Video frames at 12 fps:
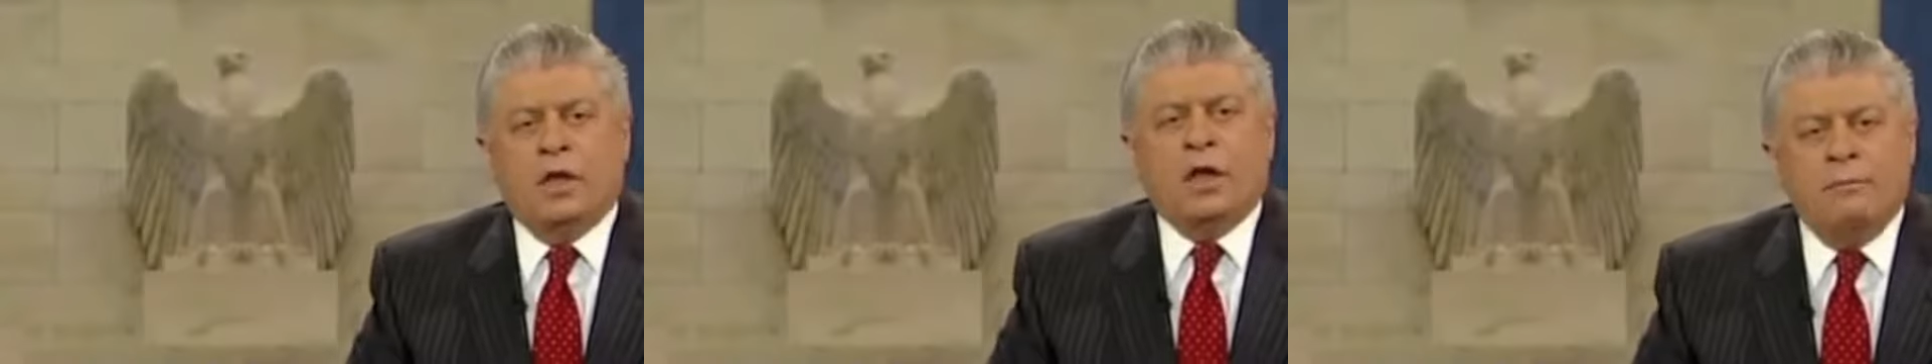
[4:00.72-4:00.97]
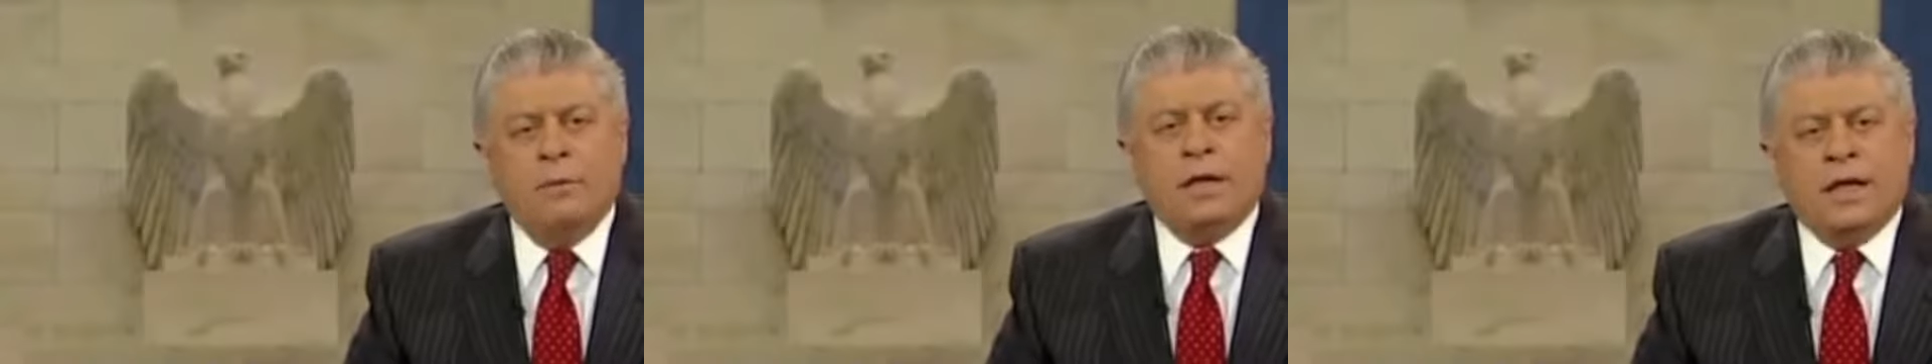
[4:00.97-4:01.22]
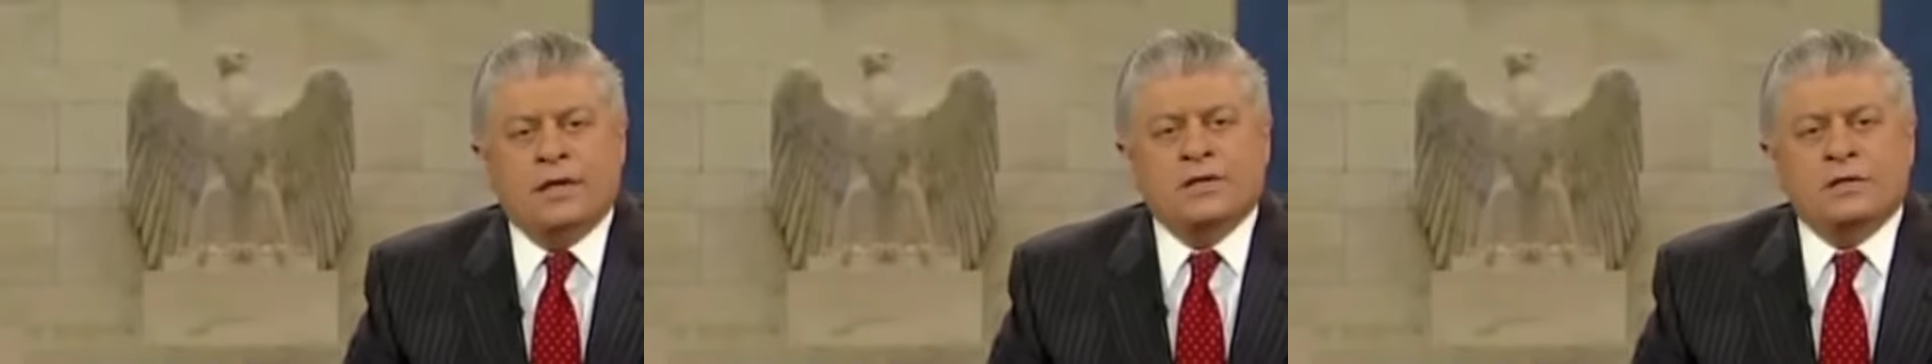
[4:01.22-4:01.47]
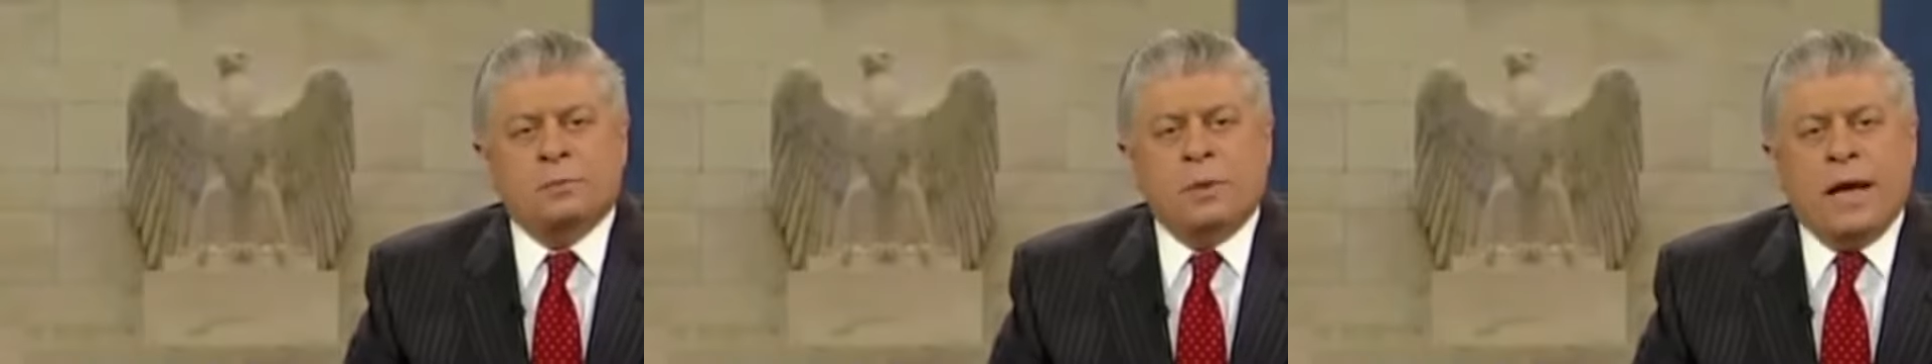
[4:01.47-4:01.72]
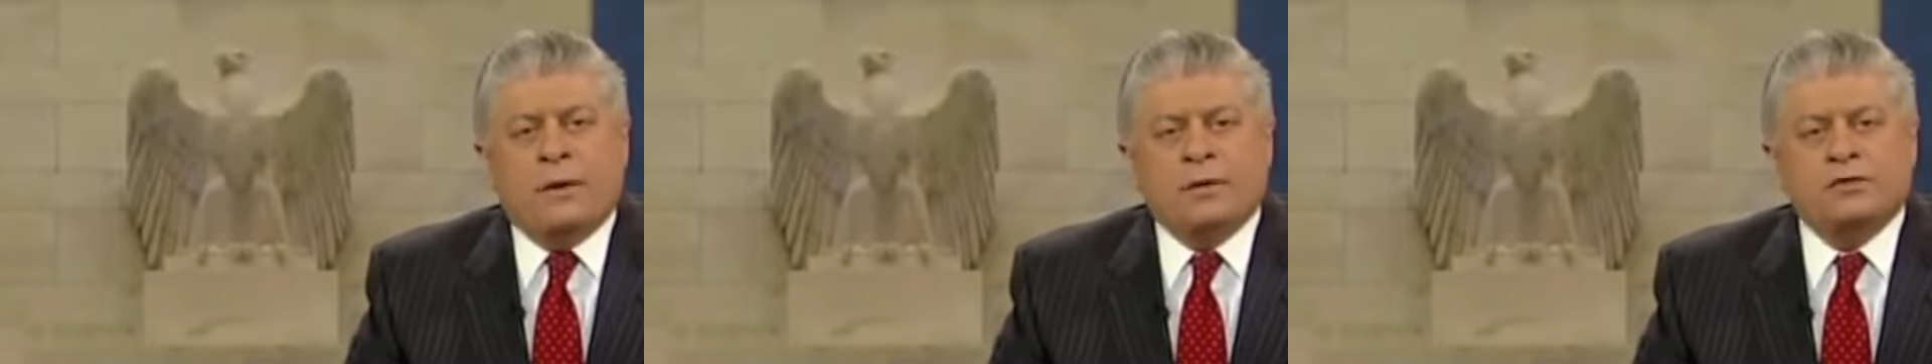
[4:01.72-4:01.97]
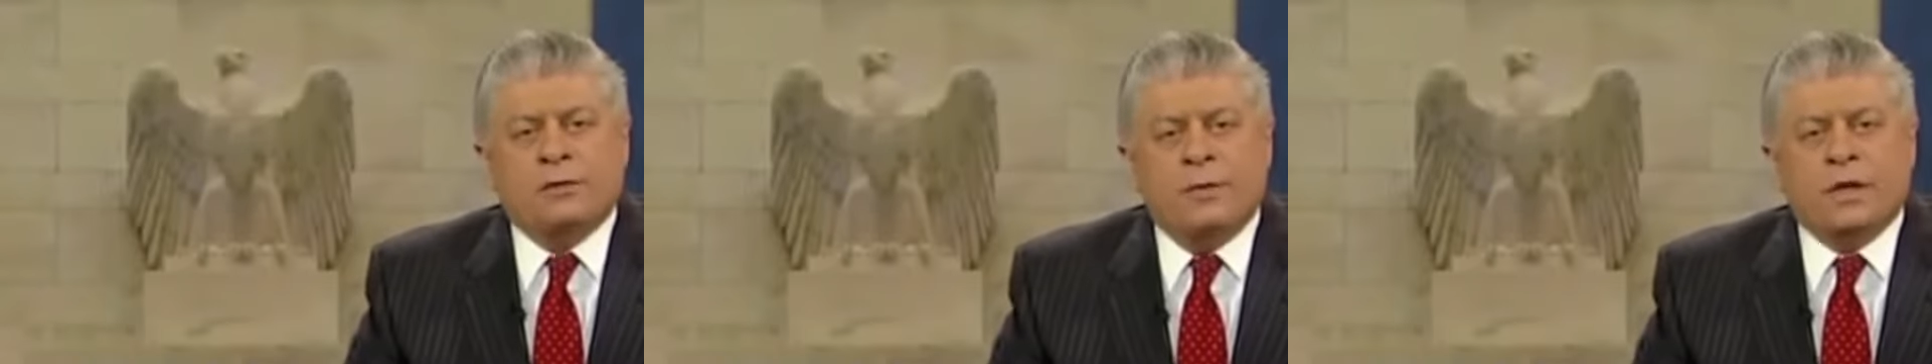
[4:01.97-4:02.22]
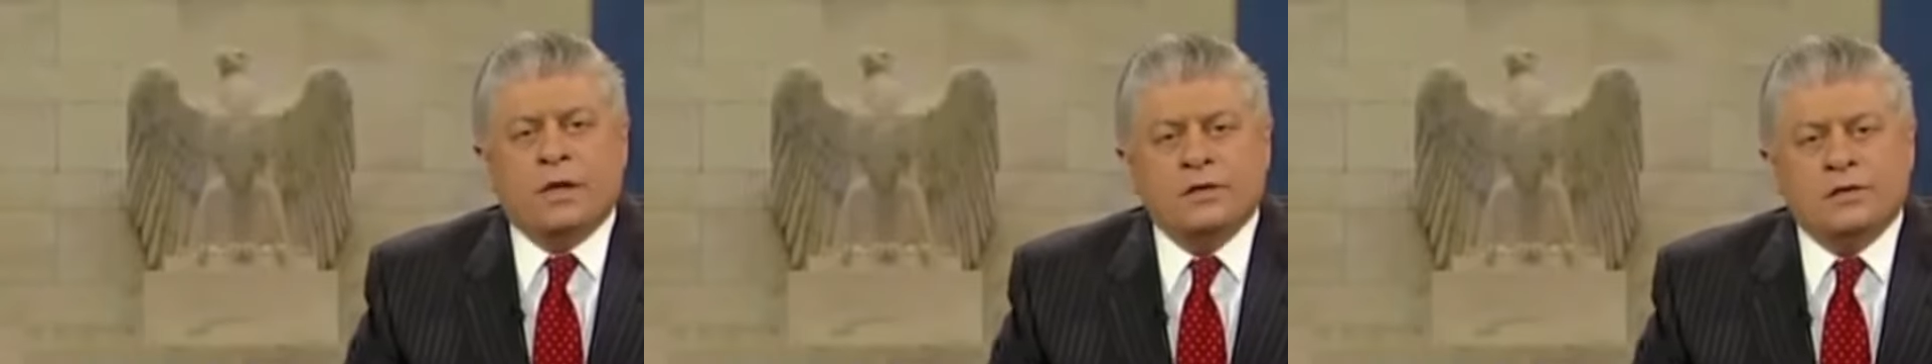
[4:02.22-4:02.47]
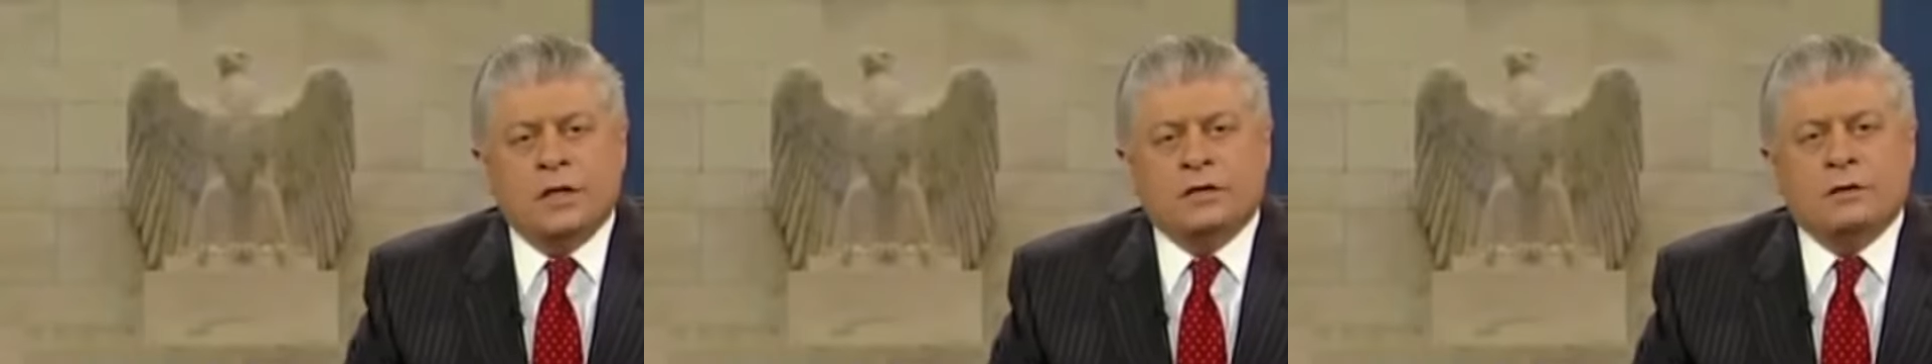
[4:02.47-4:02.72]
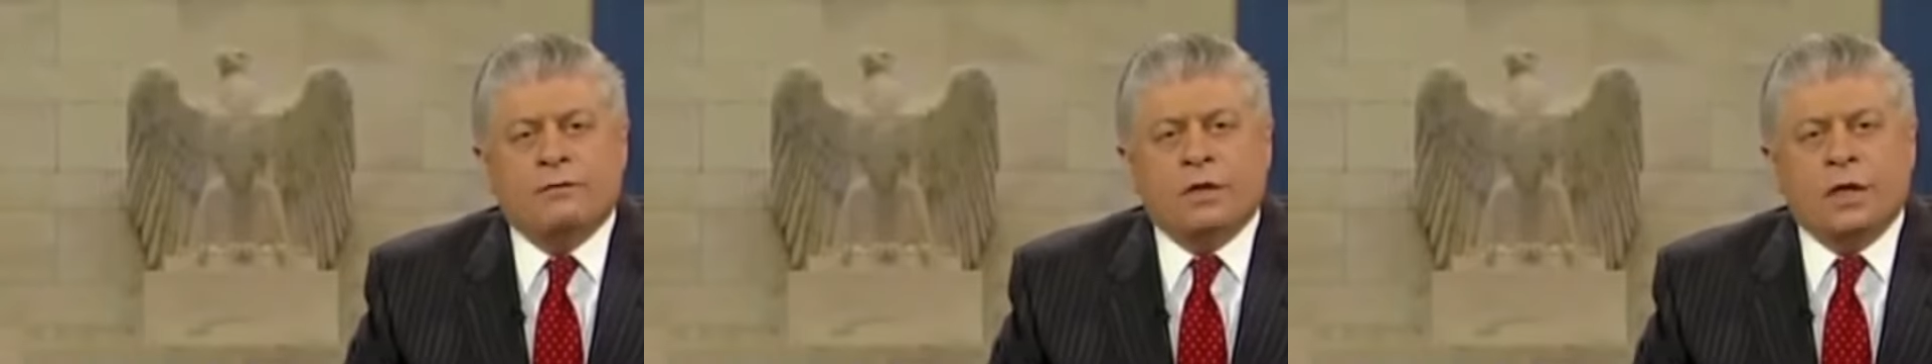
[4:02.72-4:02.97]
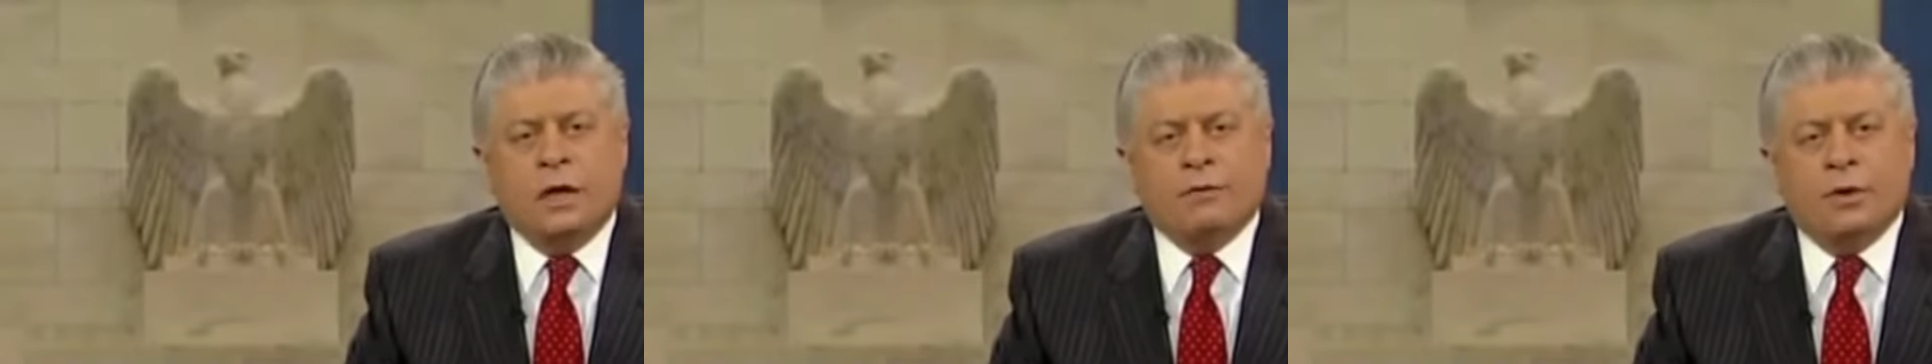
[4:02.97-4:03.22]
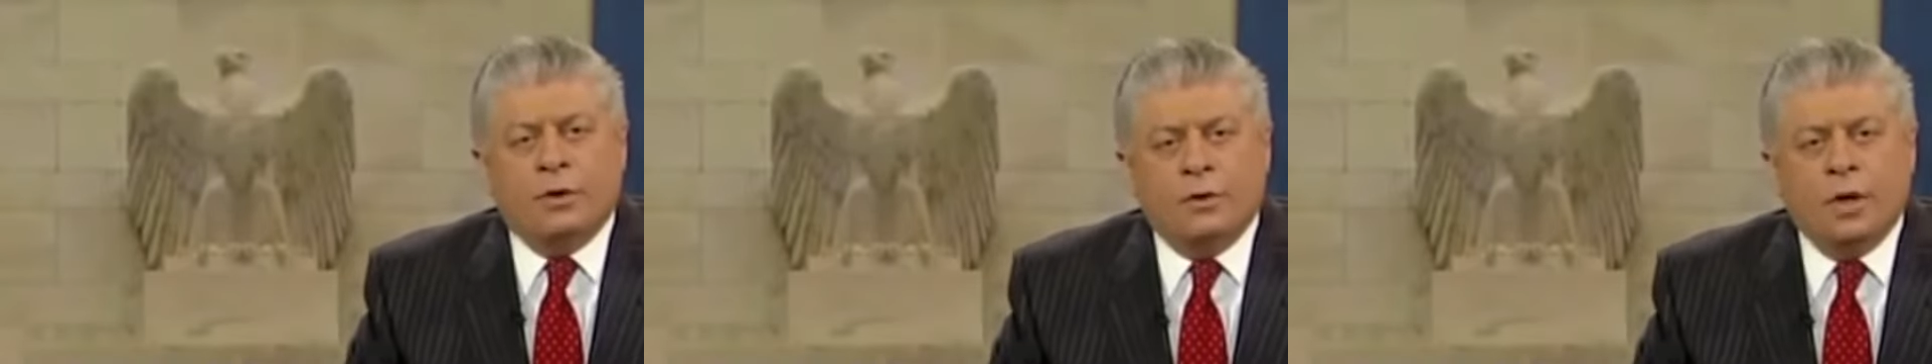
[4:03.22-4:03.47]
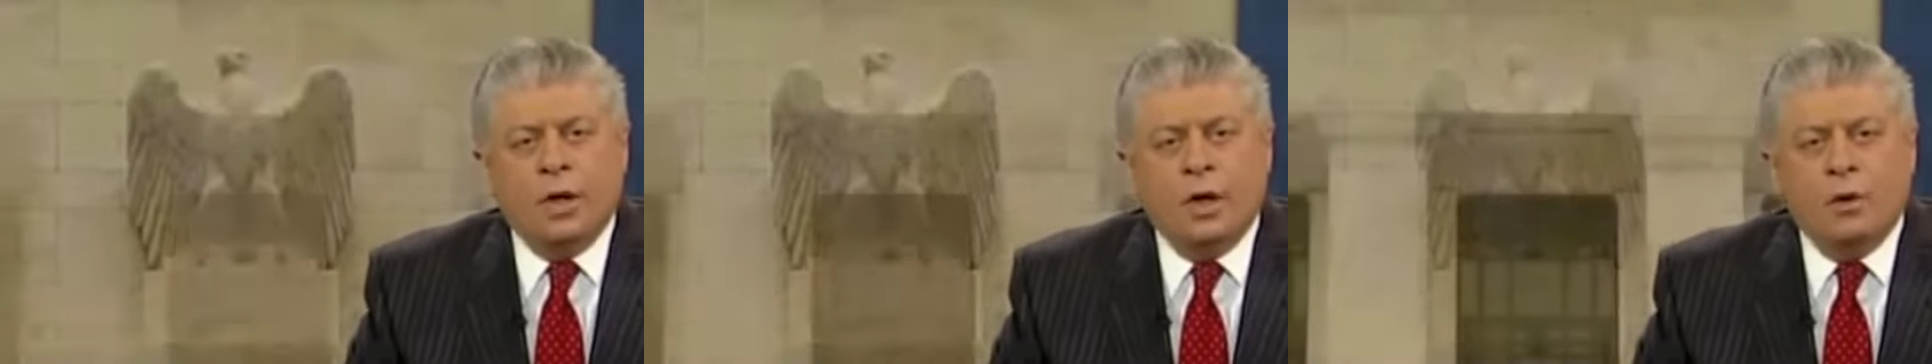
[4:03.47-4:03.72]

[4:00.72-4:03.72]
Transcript: The government gets its powers from the consent of the governed.